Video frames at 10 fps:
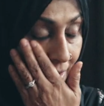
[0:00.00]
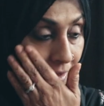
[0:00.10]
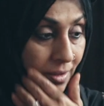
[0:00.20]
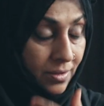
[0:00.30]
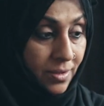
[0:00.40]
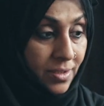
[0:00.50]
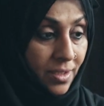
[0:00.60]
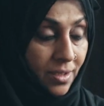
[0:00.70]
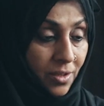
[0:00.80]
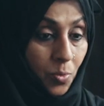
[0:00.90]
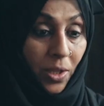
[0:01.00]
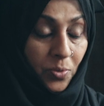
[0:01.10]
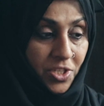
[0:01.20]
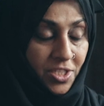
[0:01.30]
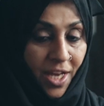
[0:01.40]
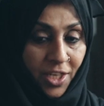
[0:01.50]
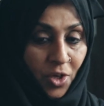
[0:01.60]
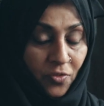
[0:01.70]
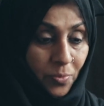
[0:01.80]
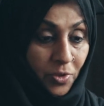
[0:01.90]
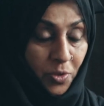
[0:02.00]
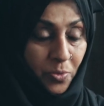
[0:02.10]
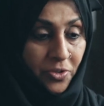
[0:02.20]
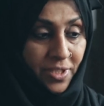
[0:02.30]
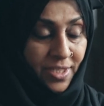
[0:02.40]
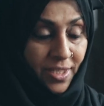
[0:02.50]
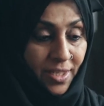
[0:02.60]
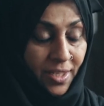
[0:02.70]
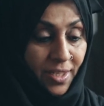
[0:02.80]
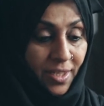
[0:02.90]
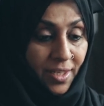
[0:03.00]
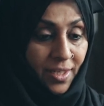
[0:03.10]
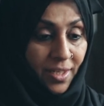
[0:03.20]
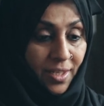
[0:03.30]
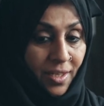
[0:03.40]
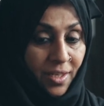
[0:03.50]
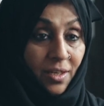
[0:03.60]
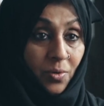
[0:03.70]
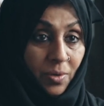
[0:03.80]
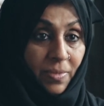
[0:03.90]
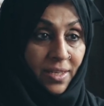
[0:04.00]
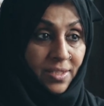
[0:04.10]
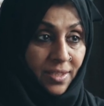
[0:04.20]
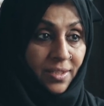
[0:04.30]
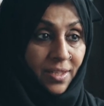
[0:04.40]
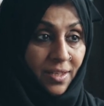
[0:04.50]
And the well wishes that I got from the community were amazing.